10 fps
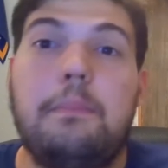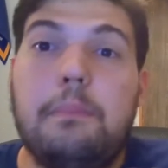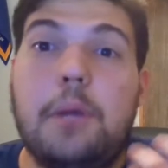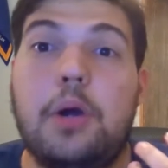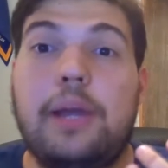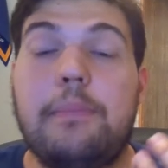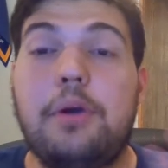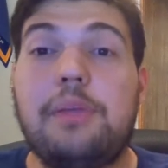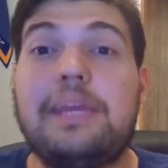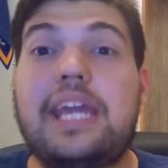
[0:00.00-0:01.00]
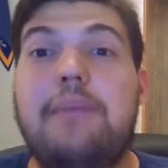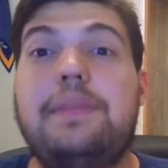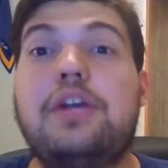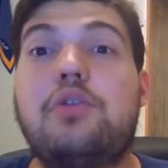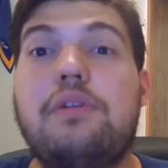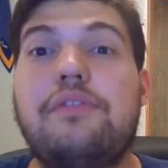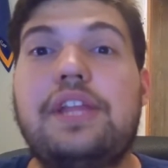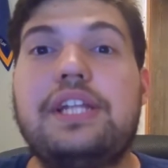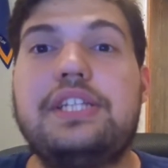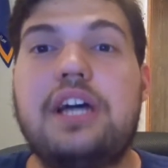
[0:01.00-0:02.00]
And Modi became the
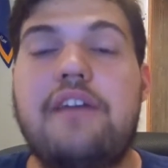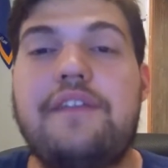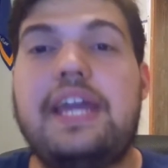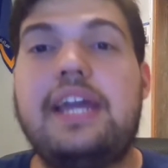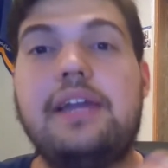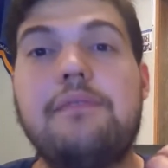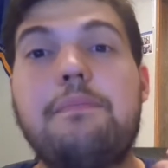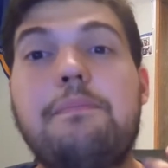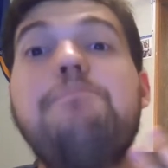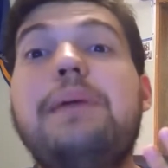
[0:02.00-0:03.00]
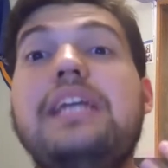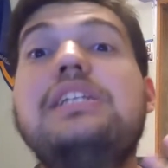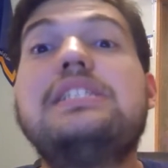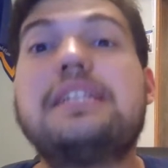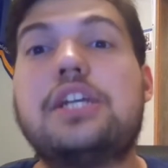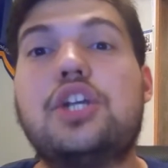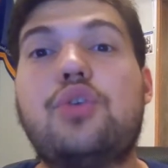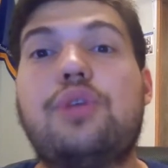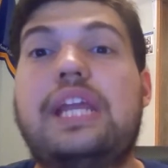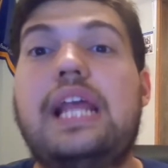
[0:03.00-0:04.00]
equivalent of a big
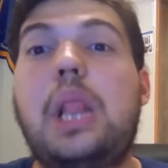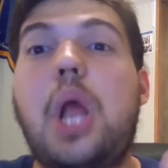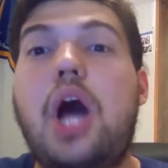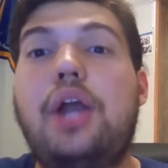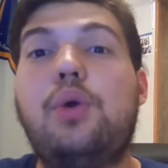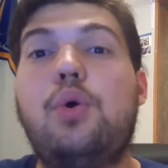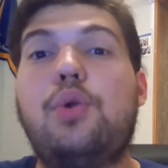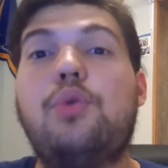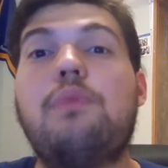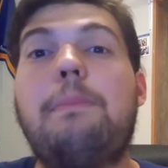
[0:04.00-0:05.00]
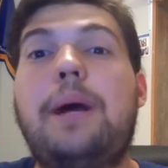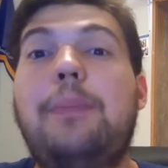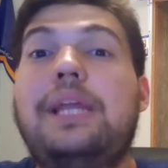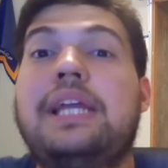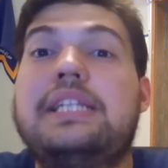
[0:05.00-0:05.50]
security, law and order Republican